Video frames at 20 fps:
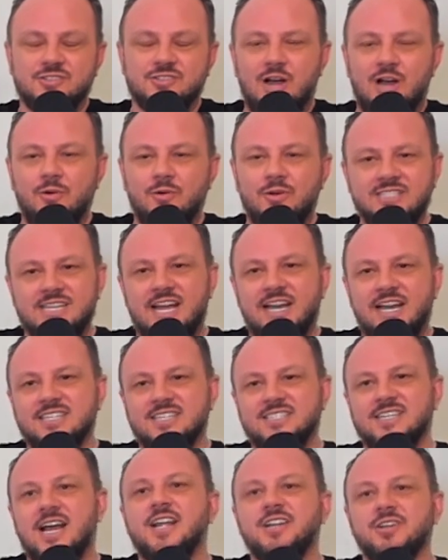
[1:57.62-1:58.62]
there's always that
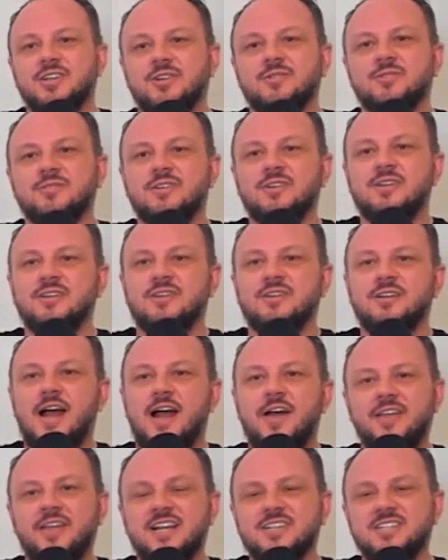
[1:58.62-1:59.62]
inside you.
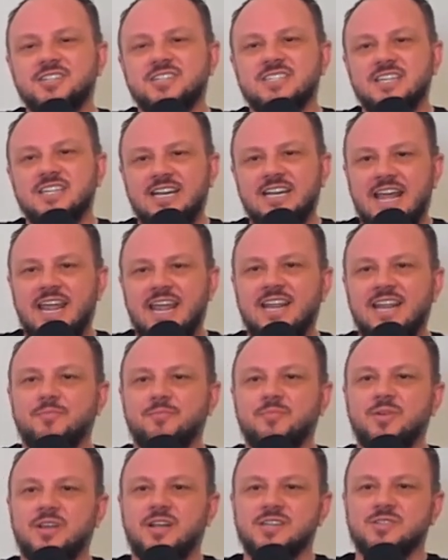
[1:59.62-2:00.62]
I think it's just
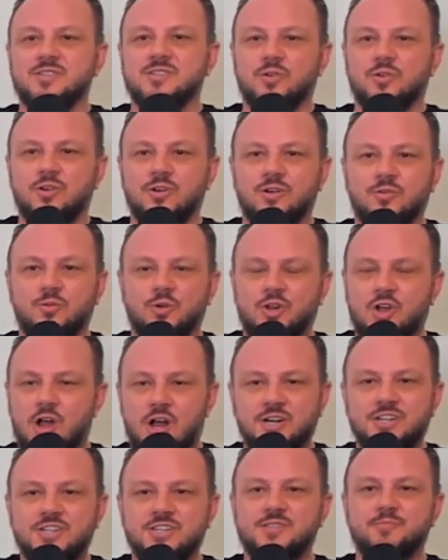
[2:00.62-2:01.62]
innate because we're, we're
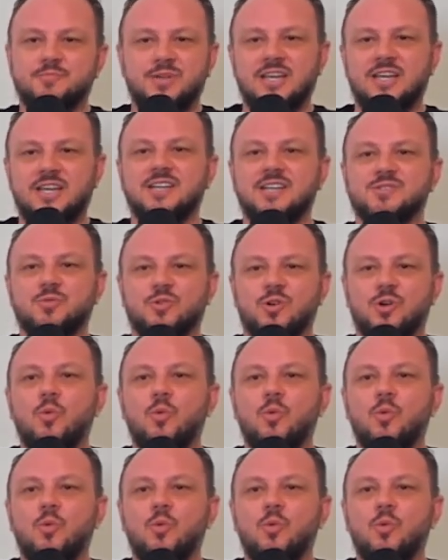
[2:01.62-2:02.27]
conscious beings.